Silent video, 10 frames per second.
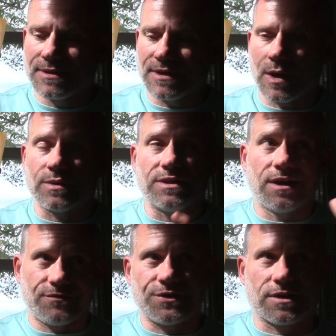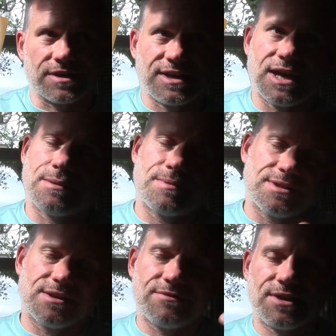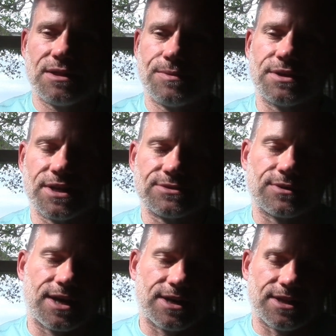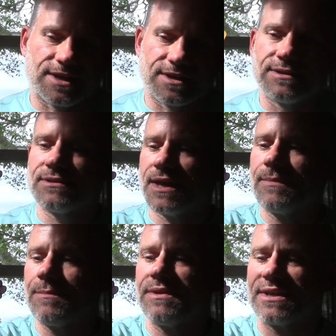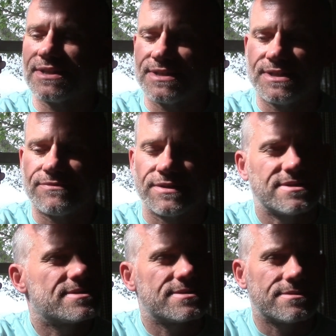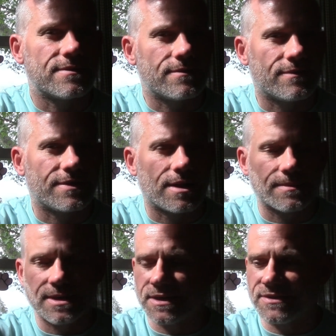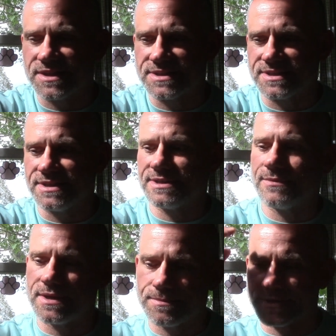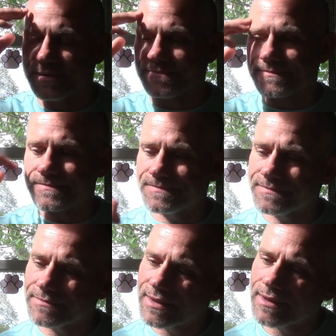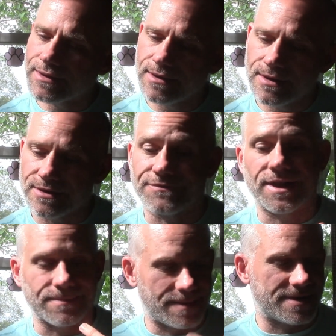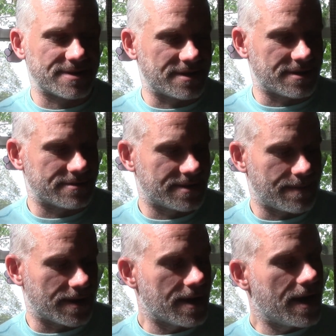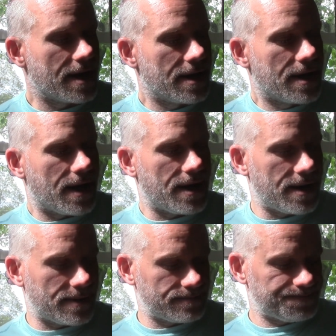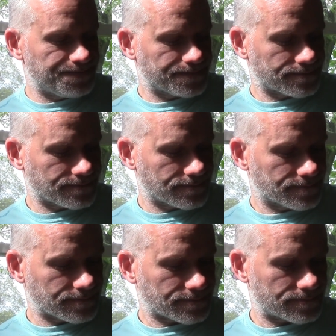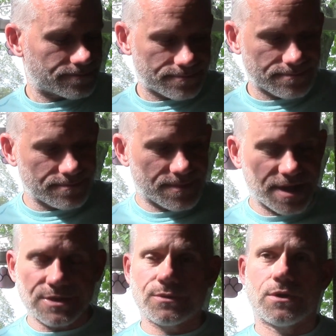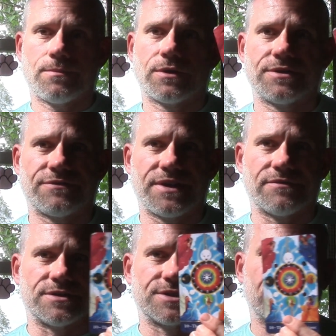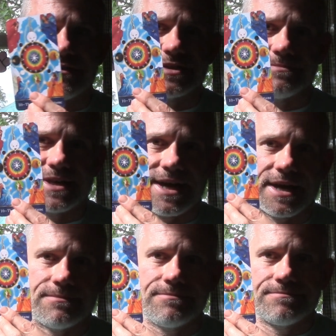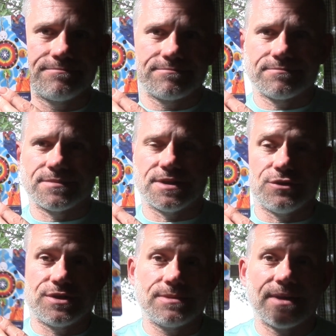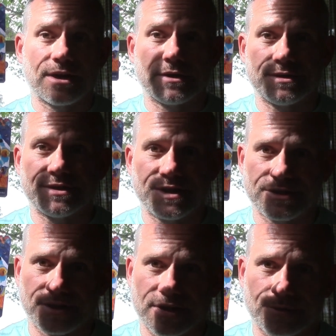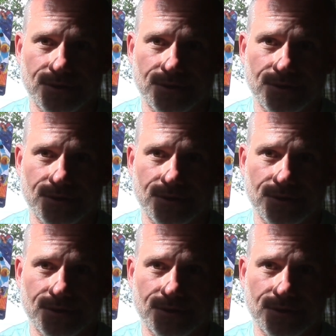I would love chocolate cake, but the vanilla pudding, it's okay. I like it. That might be like the difference. You follow me? I think that's an easy way to put it. You follow me? I'm asking you, camera. Um, things will go more in your favor. Just give it some time. You did make a good decision. That's what they're